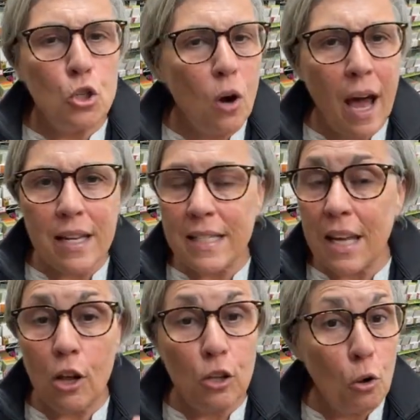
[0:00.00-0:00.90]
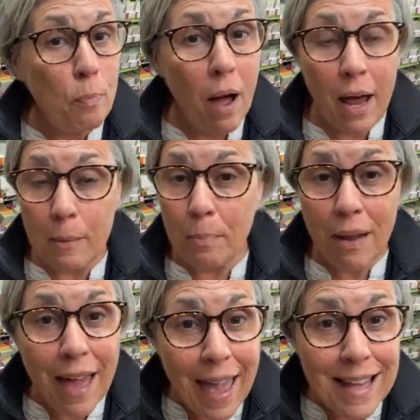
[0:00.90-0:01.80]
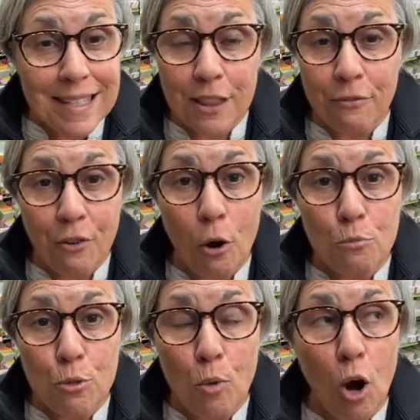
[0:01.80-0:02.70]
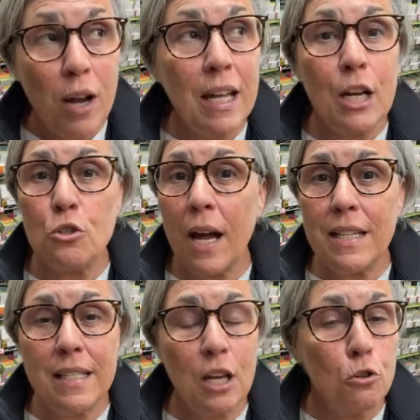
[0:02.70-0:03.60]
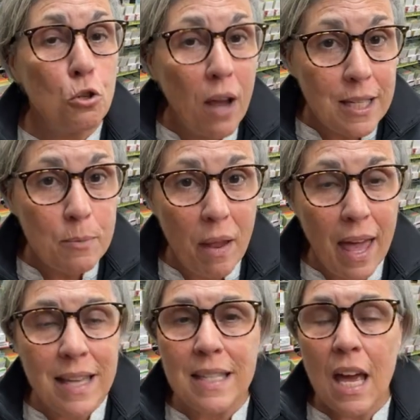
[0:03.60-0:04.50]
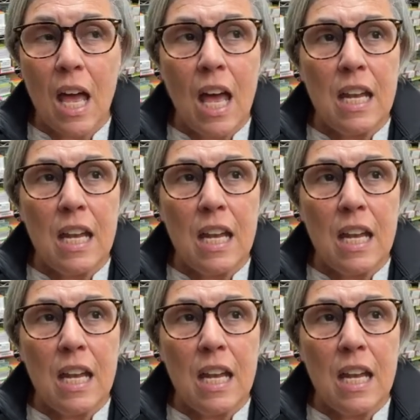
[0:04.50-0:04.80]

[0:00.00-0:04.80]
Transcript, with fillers: try to sell little potted plants at the farmer's market. I tried to sell transplants.